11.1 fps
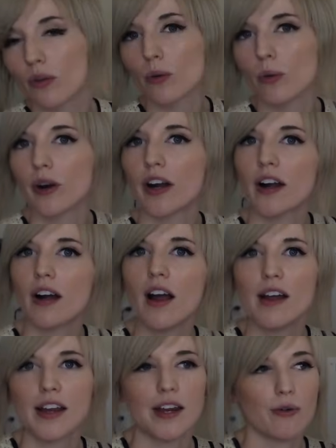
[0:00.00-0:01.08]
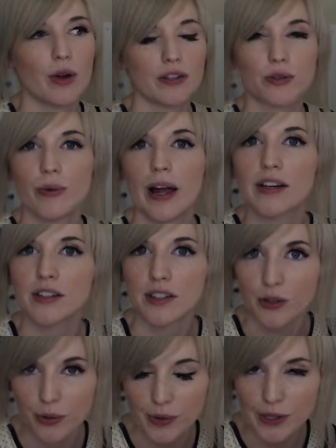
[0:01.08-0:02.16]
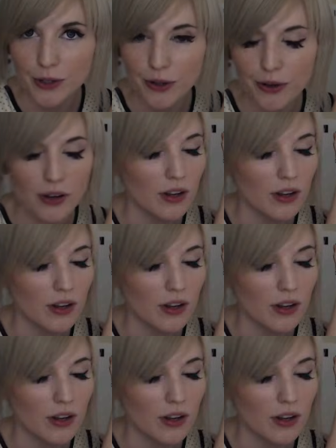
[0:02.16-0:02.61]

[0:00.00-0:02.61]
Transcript: or a resurrected creature